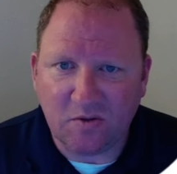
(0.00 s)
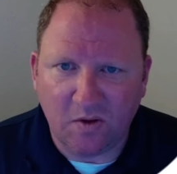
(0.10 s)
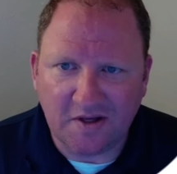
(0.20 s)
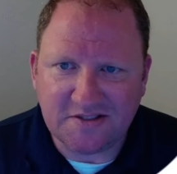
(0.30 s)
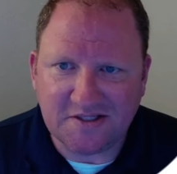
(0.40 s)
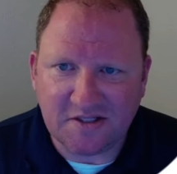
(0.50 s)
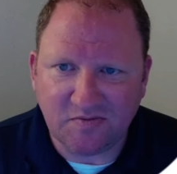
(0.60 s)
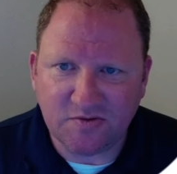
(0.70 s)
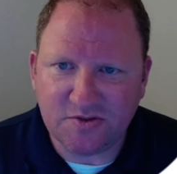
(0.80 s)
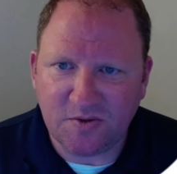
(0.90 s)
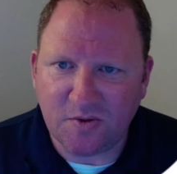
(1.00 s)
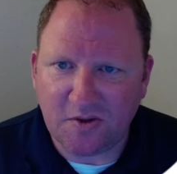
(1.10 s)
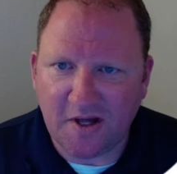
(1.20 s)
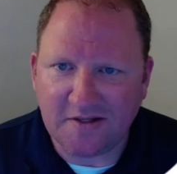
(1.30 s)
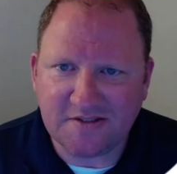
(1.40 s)
utilizing different pseudo
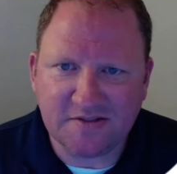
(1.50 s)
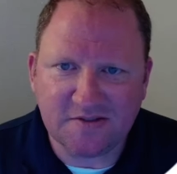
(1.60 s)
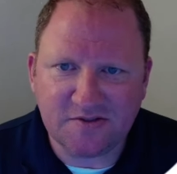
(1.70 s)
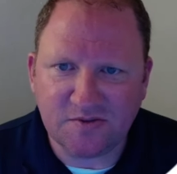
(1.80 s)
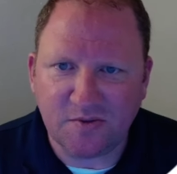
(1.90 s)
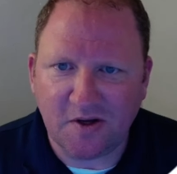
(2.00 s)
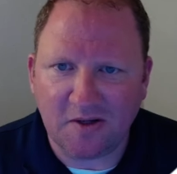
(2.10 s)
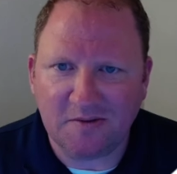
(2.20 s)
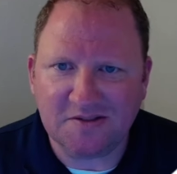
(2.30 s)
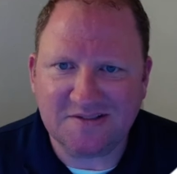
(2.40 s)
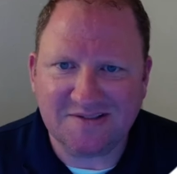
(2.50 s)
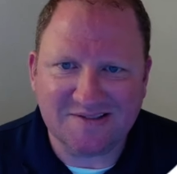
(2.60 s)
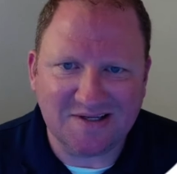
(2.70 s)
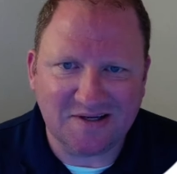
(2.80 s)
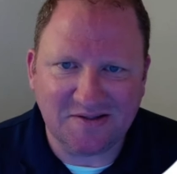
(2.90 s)
classes and pseudo elements,
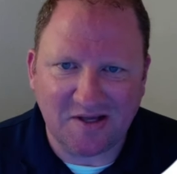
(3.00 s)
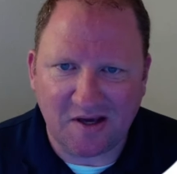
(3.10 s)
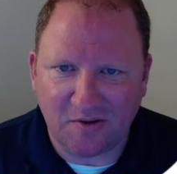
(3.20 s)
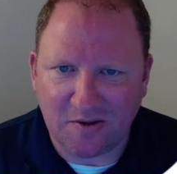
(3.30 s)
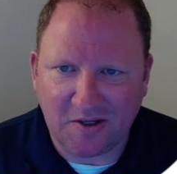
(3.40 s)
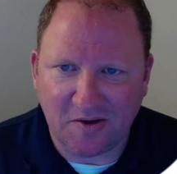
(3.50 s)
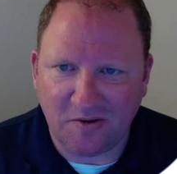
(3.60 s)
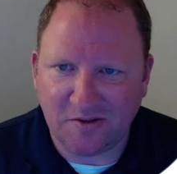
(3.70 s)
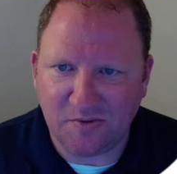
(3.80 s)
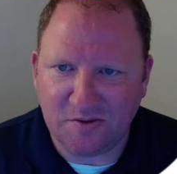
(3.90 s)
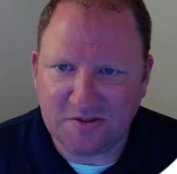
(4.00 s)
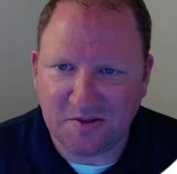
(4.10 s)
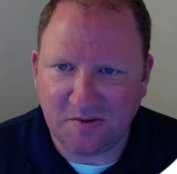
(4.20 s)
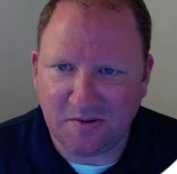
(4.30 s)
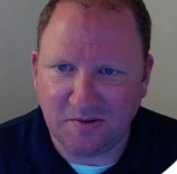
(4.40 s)
designing that greeting card that we
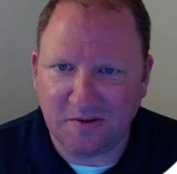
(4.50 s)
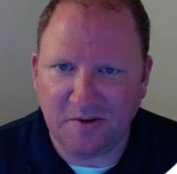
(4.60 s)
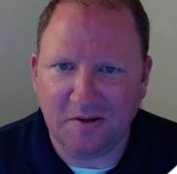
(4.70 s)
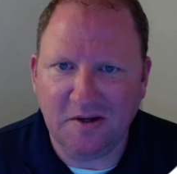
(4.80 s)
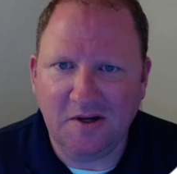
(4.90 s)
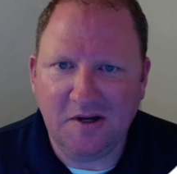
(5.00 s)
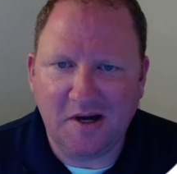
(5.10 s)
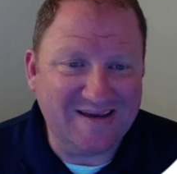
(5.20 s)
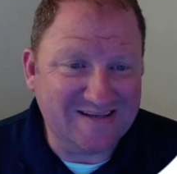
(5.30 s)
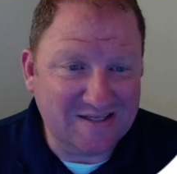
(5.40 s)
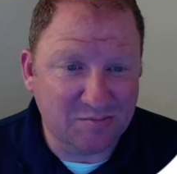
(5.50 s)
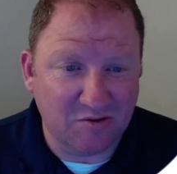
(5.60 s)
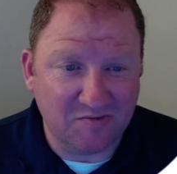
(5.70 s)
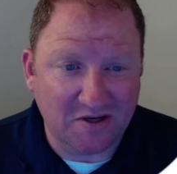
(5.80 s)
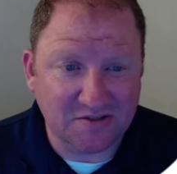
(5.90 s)
saw earlier. It did
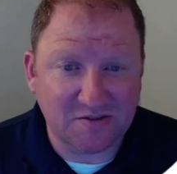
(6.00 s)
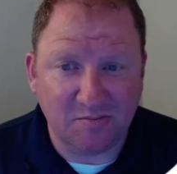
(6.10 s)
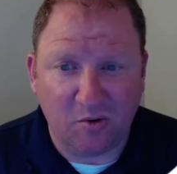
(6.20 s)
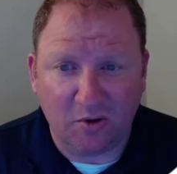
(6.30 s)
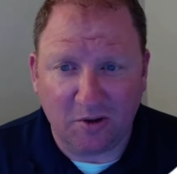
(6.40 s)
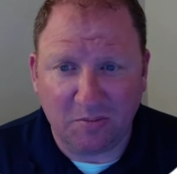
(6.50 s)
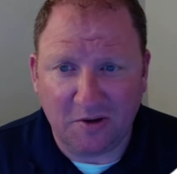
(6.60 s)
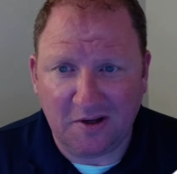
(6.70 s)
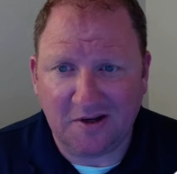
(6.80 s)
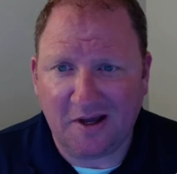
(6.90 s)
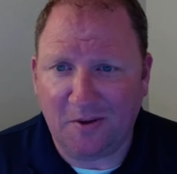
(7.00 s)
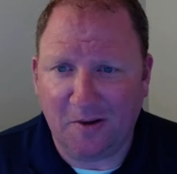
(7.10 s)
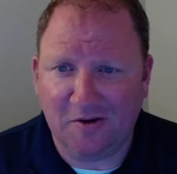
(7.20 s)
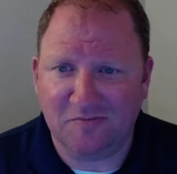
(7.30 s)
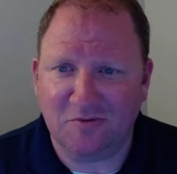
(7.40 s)
provide us some boilerplate.
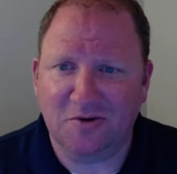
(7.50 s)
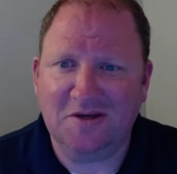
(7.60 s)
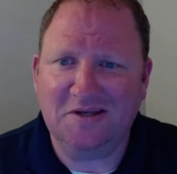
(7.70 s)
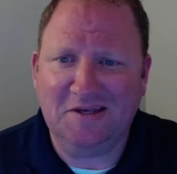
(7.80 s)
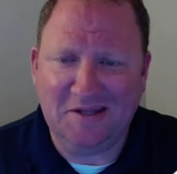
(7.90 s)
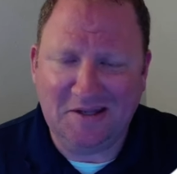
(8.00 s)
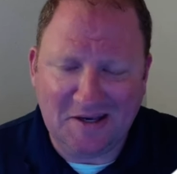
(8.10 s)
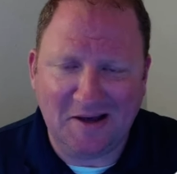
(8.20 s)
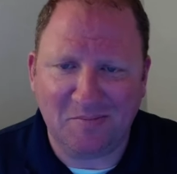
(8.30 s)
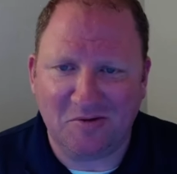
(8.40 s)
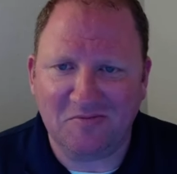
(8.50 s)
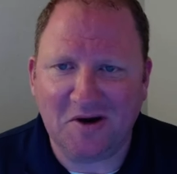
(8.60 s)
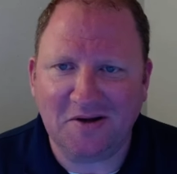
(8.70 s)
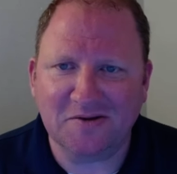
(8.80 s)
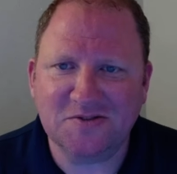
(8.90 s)
However, it did not
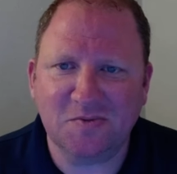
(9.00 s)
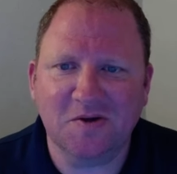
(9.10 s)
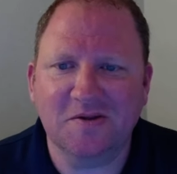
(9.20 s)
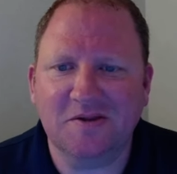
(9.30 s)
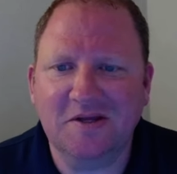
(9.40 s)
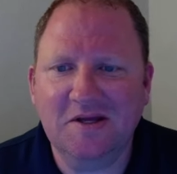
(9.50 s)
provide us with